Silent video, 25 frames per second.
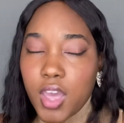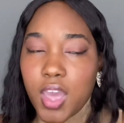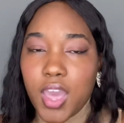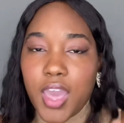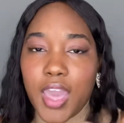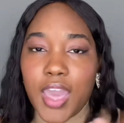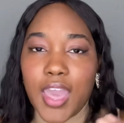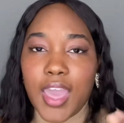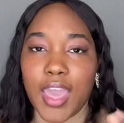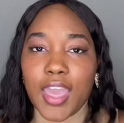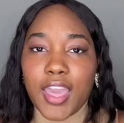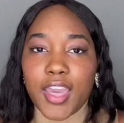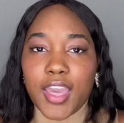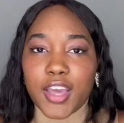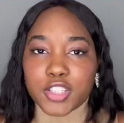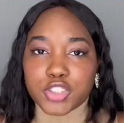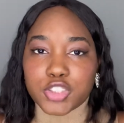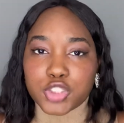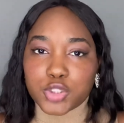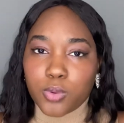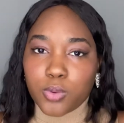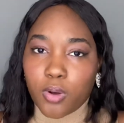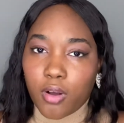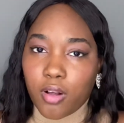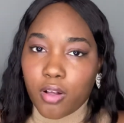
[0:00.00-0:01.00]
and
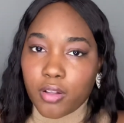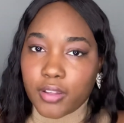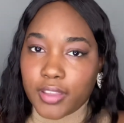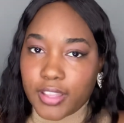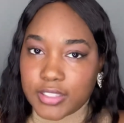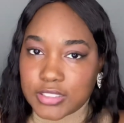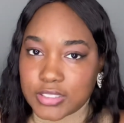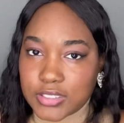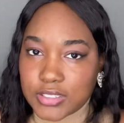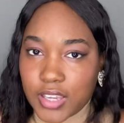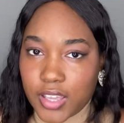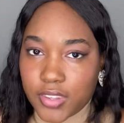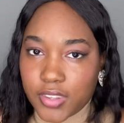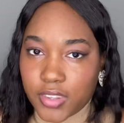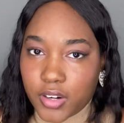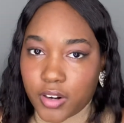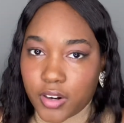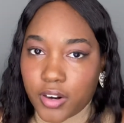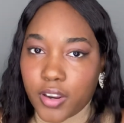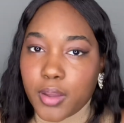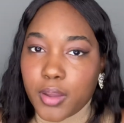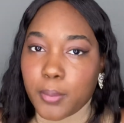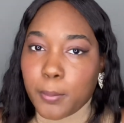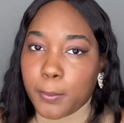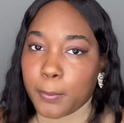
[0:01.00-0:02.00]
you all get together,
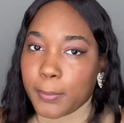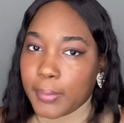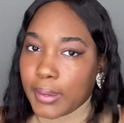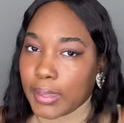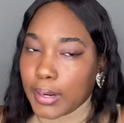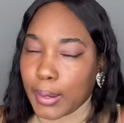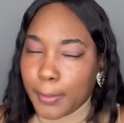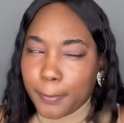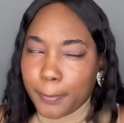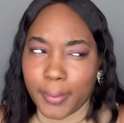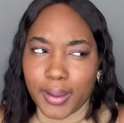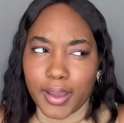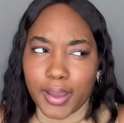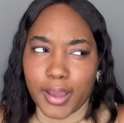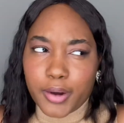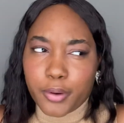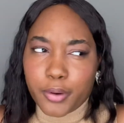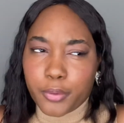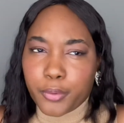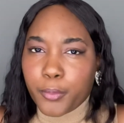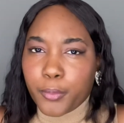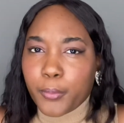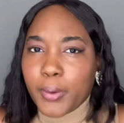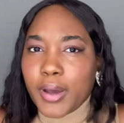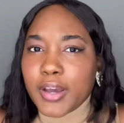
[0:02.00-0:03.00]
meet up,
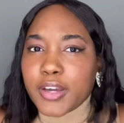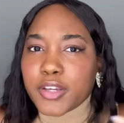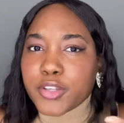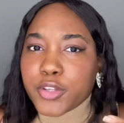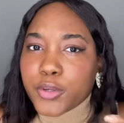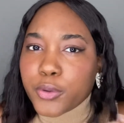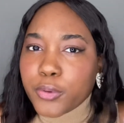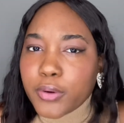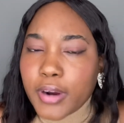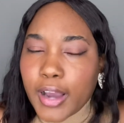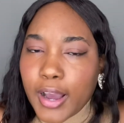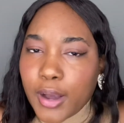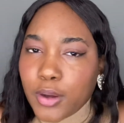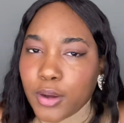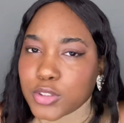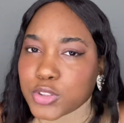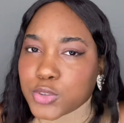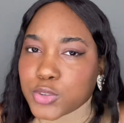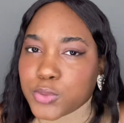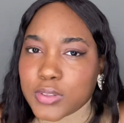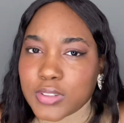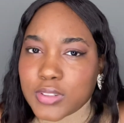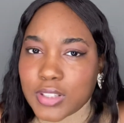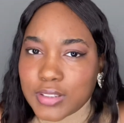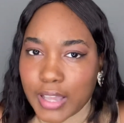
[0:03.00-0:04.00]
at your house
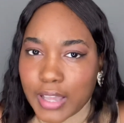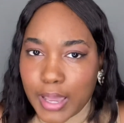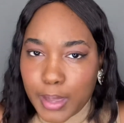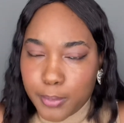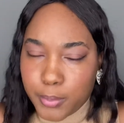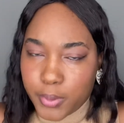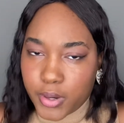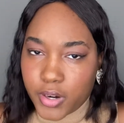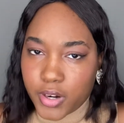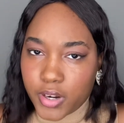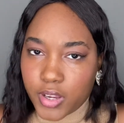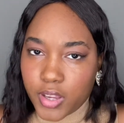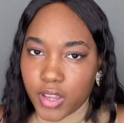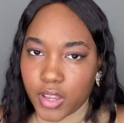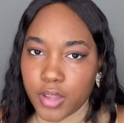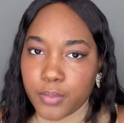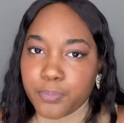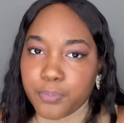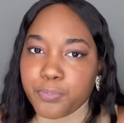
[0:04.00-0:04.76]
or at the library,